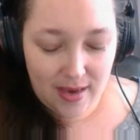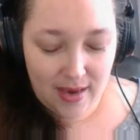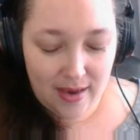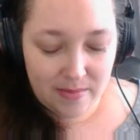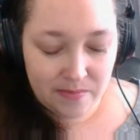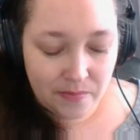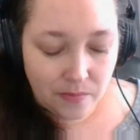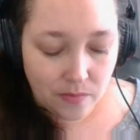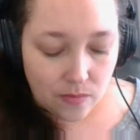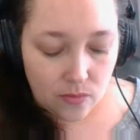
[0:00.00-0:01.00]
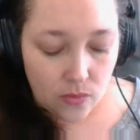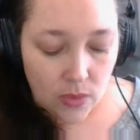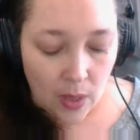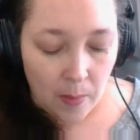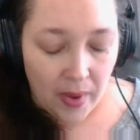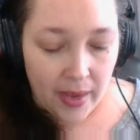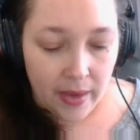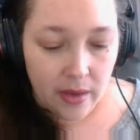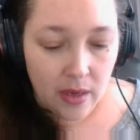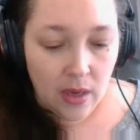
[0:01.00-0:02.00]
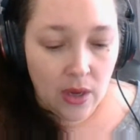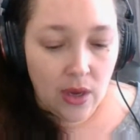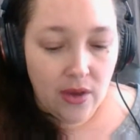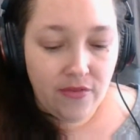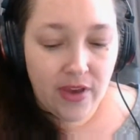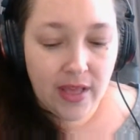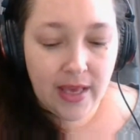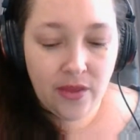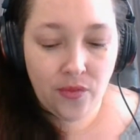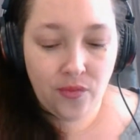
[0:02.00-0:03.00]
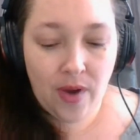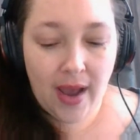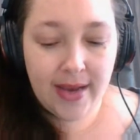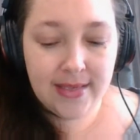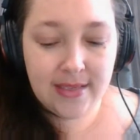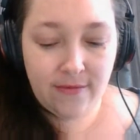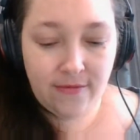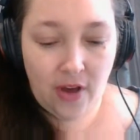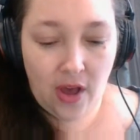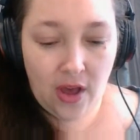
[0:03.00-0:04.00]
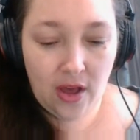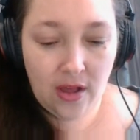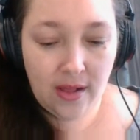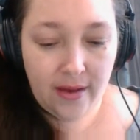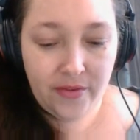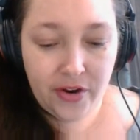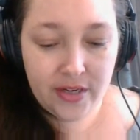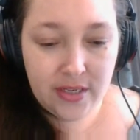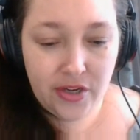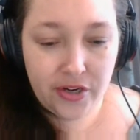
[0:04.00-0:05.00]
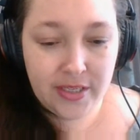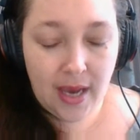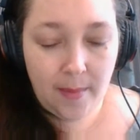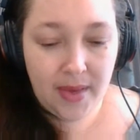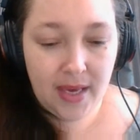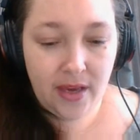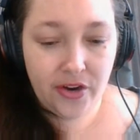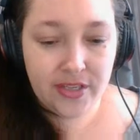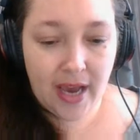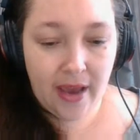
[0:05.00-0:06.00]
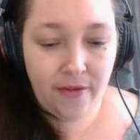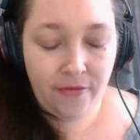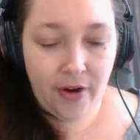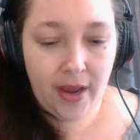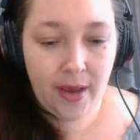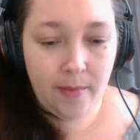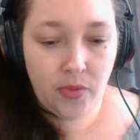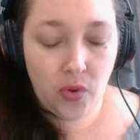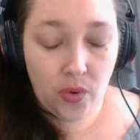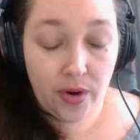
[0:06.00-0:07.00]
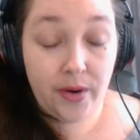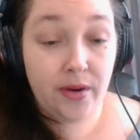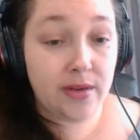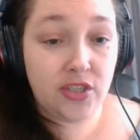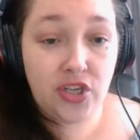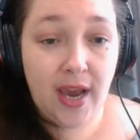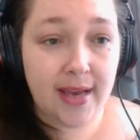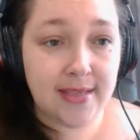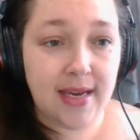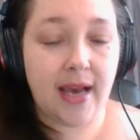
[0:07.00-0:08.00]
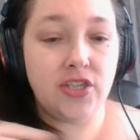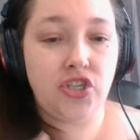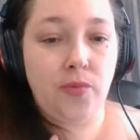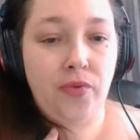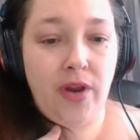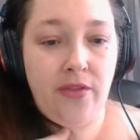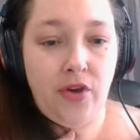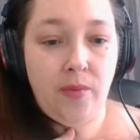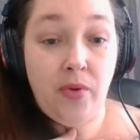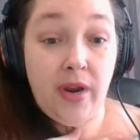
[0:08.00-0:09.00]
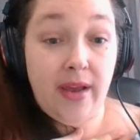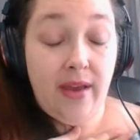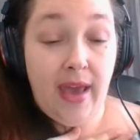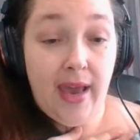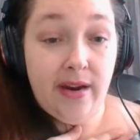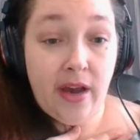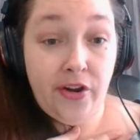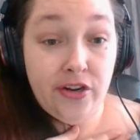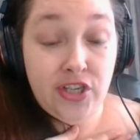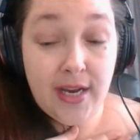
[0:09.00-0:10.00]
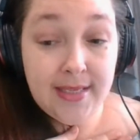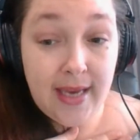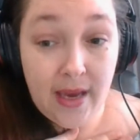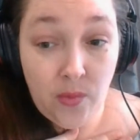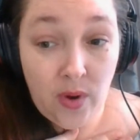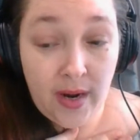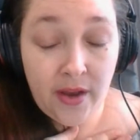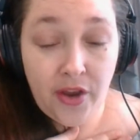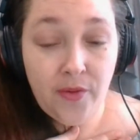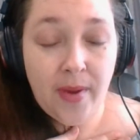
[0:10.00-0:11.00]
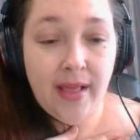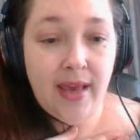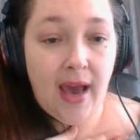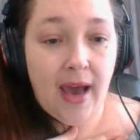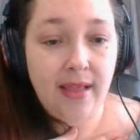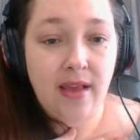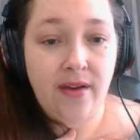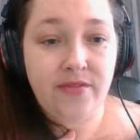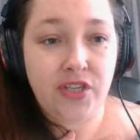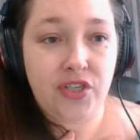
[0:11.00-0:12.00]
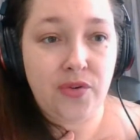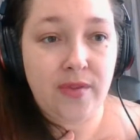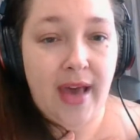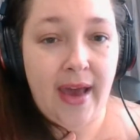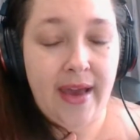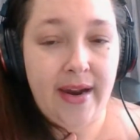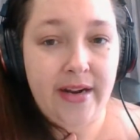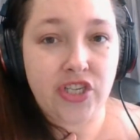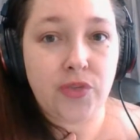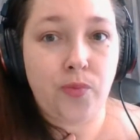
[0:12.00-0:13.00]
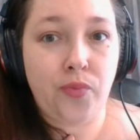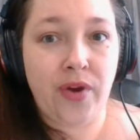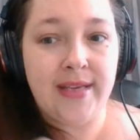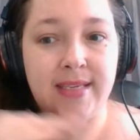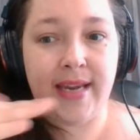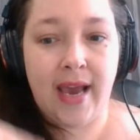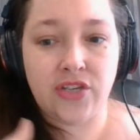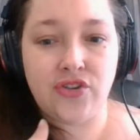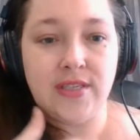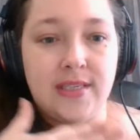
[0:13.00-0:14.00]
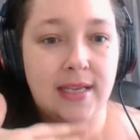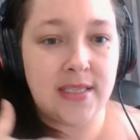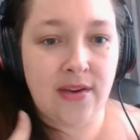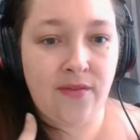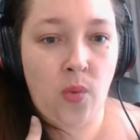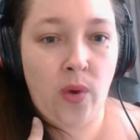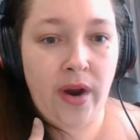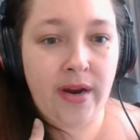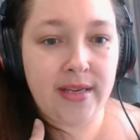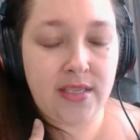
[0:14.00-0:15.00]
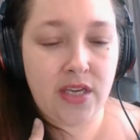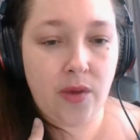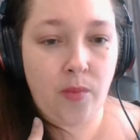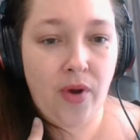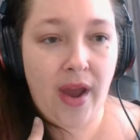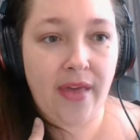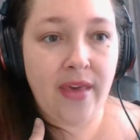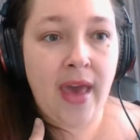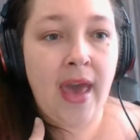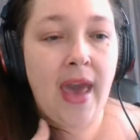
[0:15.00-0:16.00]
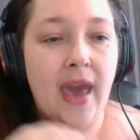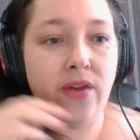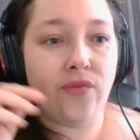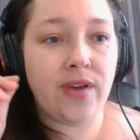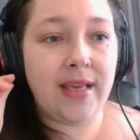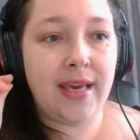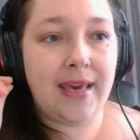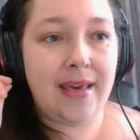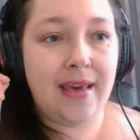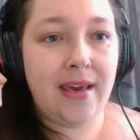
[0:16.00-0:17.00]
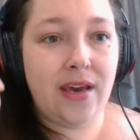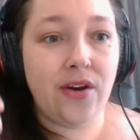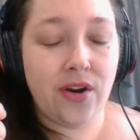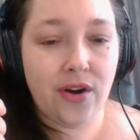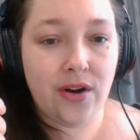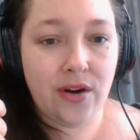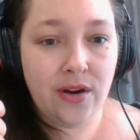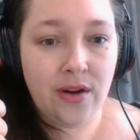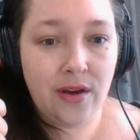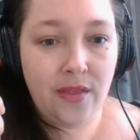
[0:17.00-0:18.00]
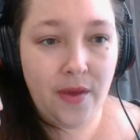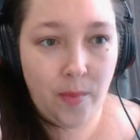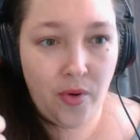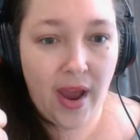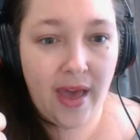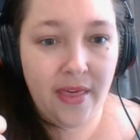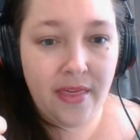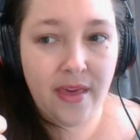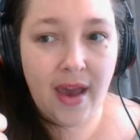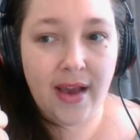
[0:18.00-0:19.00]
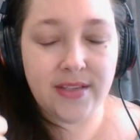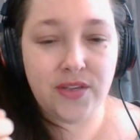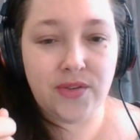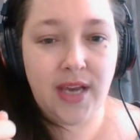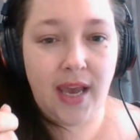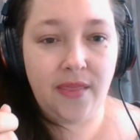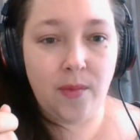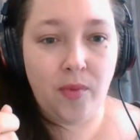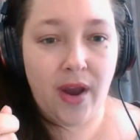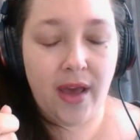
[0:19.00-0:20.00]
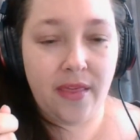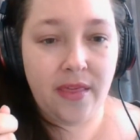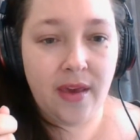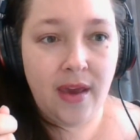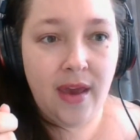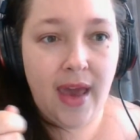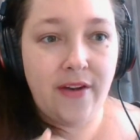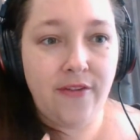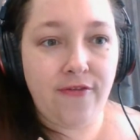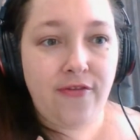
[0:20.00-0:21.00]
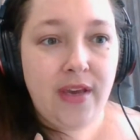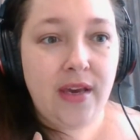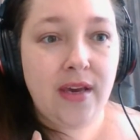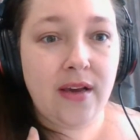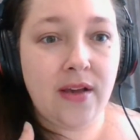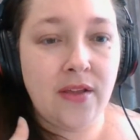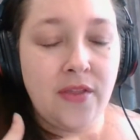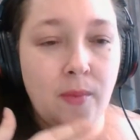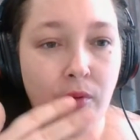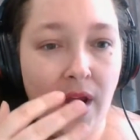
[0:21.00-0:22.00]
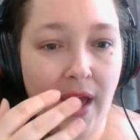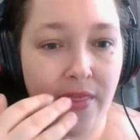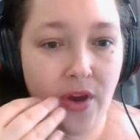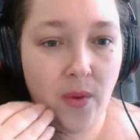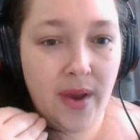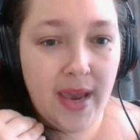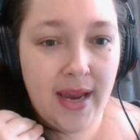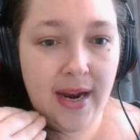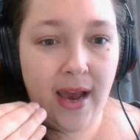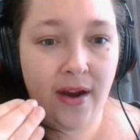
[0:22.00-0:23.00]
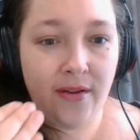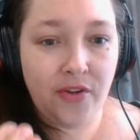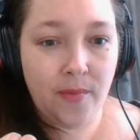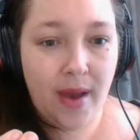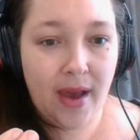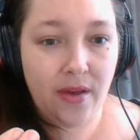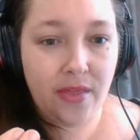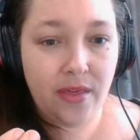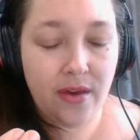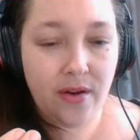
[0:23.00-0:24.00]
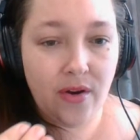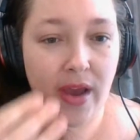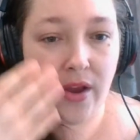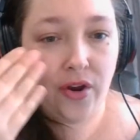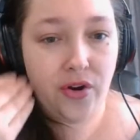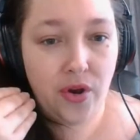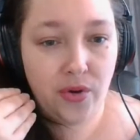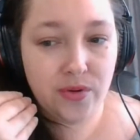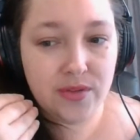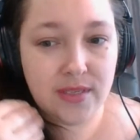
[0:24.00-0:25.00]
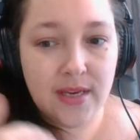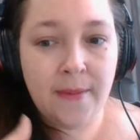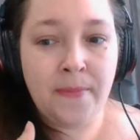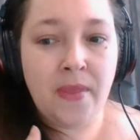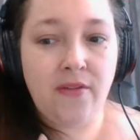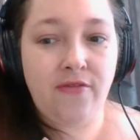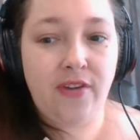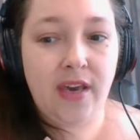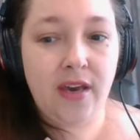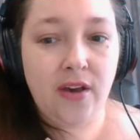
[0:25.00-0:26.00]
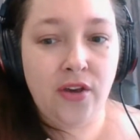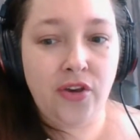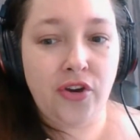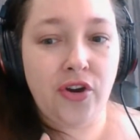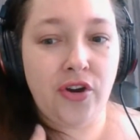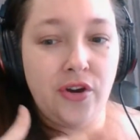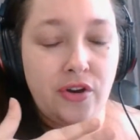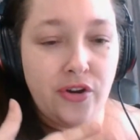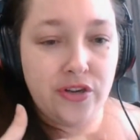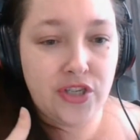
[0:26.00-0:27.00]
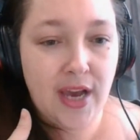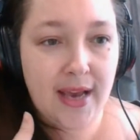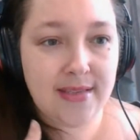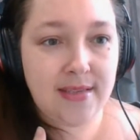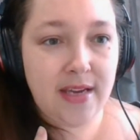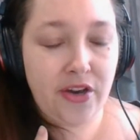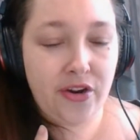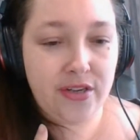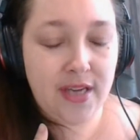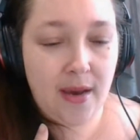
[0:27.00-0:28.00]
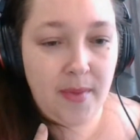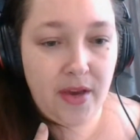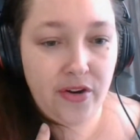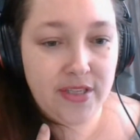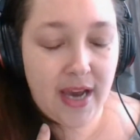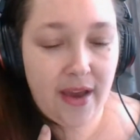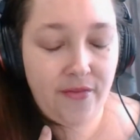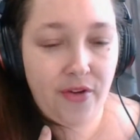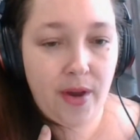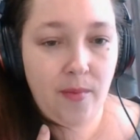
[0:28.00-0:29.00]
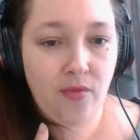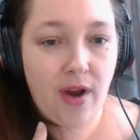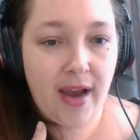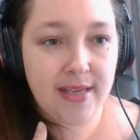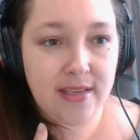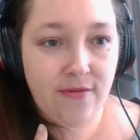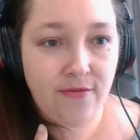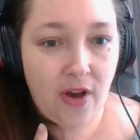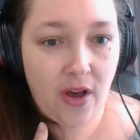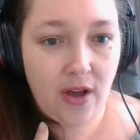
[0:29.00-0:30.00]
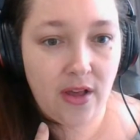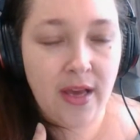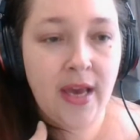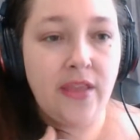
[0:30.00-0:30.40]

But feeling the rise and fall of your tummy, your diaphragm, your chest as you breathe. You can put a hand on your chest and one on your belly. I love to do that. And it just brings an extra sense of awareness to the breath, and really hear the breath as you take the breath, and feel the breath go in and out of your mouth and your nose. Feel your chest and your tummy, your diaphragm rise and fall.